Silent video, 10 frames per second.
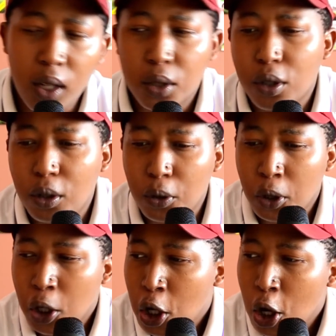So
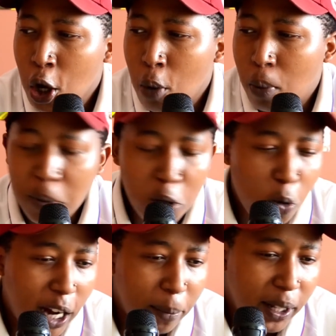Bobbi
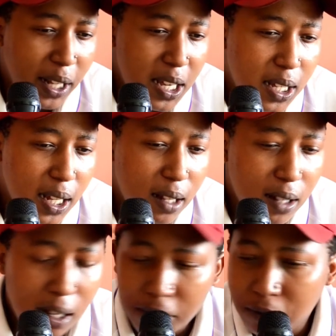Wine, man, this
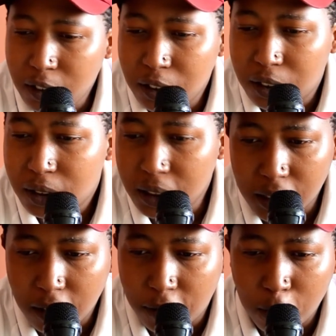lovely
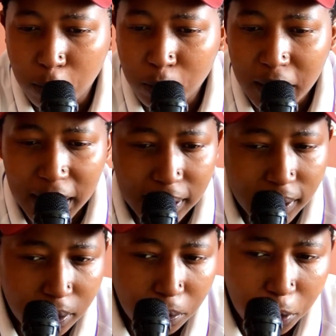singer from
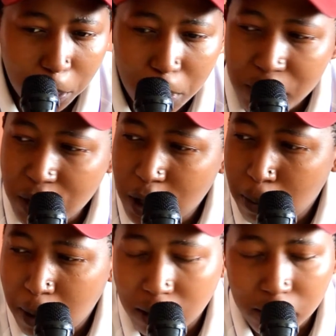Uganda, would preach
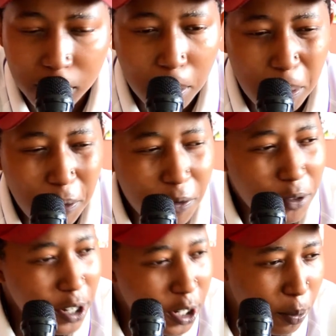about
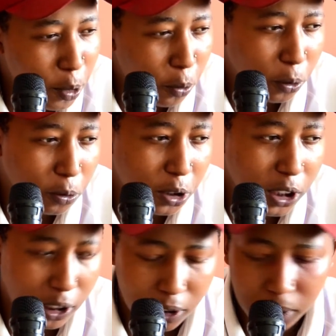freedom and all those
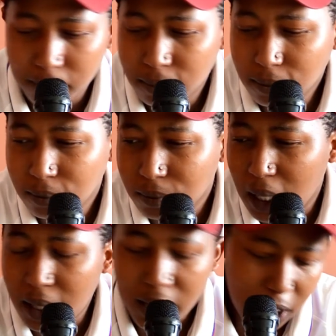things.
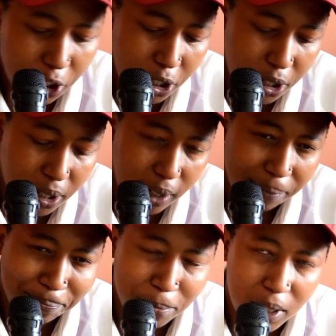And then he actually said,
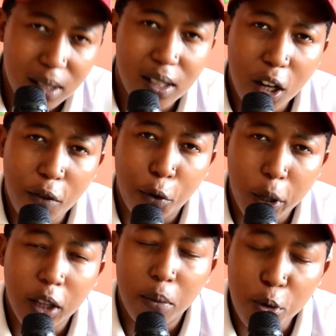instead of
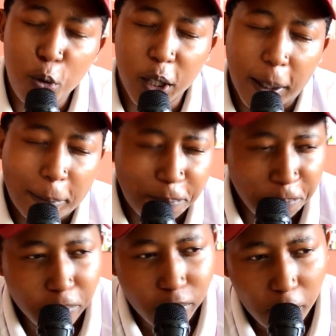doing the music,
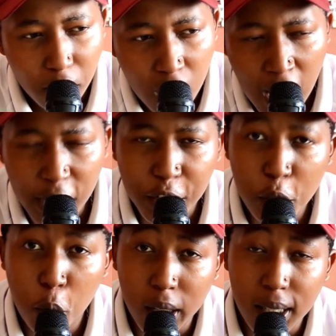I
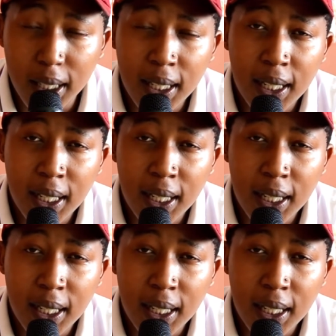actually want to